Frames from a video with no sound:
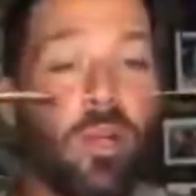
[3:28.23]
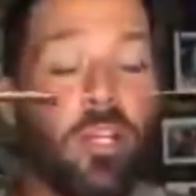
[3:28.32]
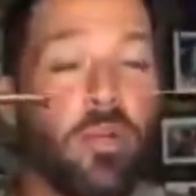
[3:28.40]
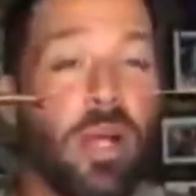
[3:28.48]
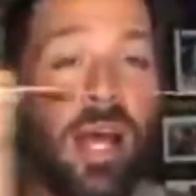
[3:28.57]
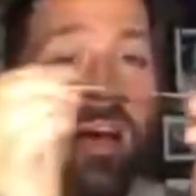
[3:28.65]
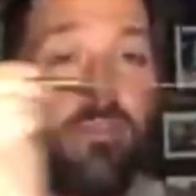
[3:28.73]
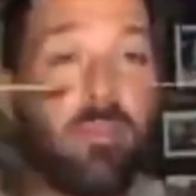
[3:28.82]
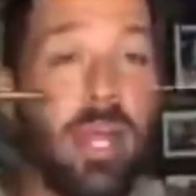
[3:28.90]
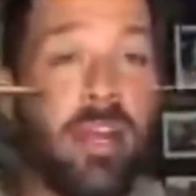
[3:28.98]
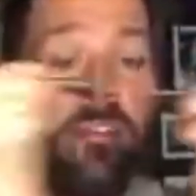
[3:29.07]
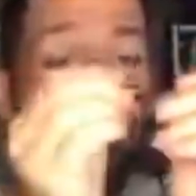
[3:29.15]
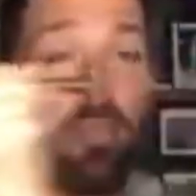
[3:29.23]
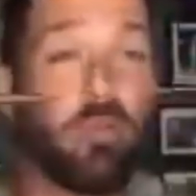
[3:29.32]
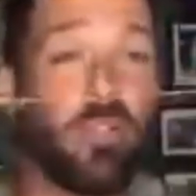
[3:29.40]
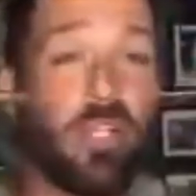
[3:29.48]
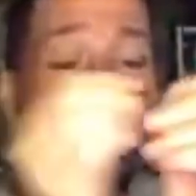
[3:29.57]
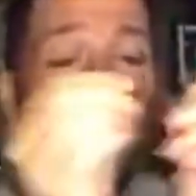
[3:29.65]
when you have
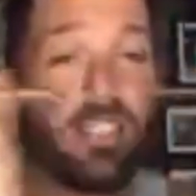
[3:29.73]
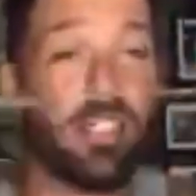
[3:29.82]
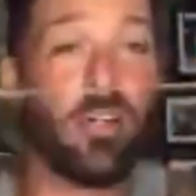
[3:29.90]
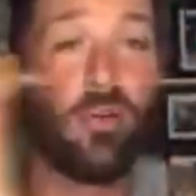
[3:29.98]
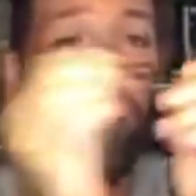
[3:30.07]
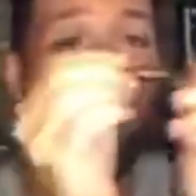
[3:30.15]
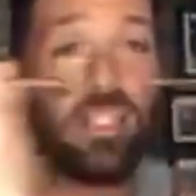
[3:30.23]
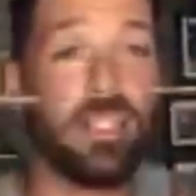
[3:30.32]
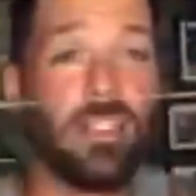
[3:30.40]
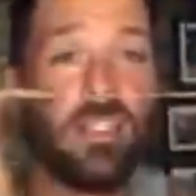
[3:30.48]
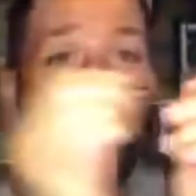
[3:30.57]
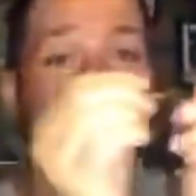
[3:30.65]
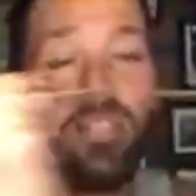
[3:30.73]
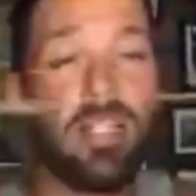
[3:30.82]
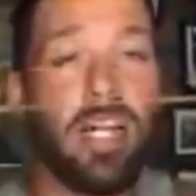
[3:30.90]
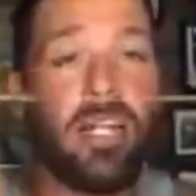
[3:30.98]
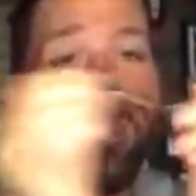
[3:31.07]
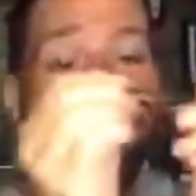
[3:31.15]
panfish pulling these things like crazy,
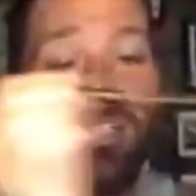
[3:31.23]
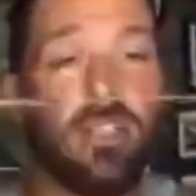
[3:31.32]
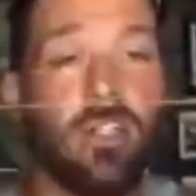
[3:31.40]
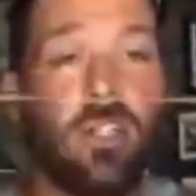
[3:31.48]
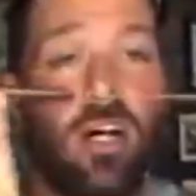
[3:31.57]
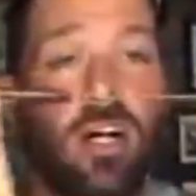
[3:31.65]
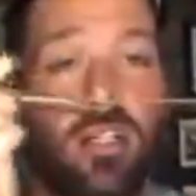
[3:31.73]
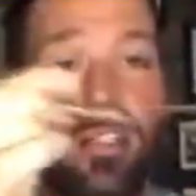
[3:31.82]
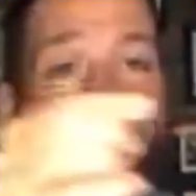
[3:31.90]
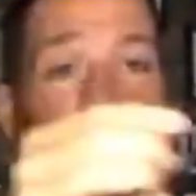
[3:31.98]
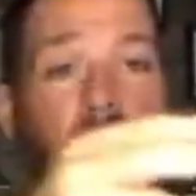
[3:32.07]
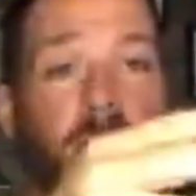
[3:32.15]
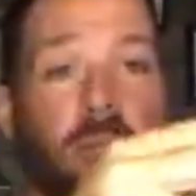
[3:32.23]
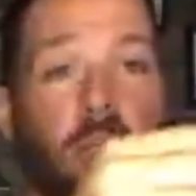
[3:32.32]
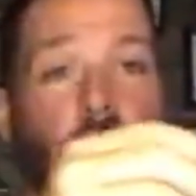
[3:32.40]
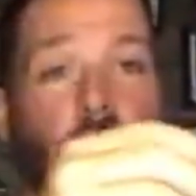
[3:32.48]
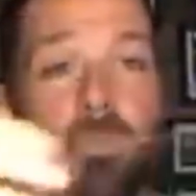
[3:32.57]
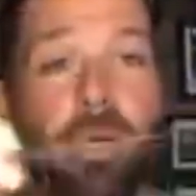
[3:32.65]
then the claws
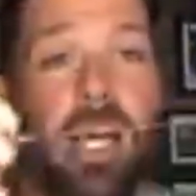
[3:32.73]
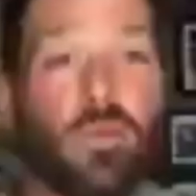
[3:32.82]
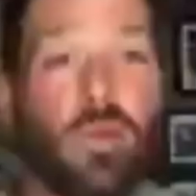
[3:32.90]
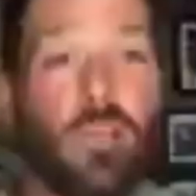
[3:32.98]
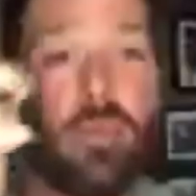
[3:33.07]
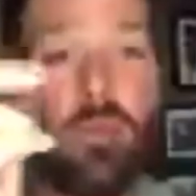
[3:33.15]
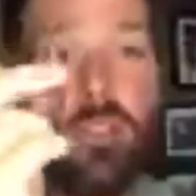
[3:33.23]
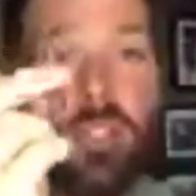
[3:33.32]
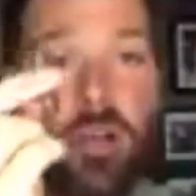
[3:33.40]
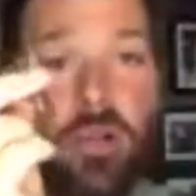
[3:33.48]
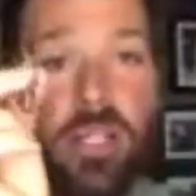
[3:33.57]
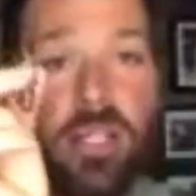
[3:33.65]
go right back where they're supposed to go, like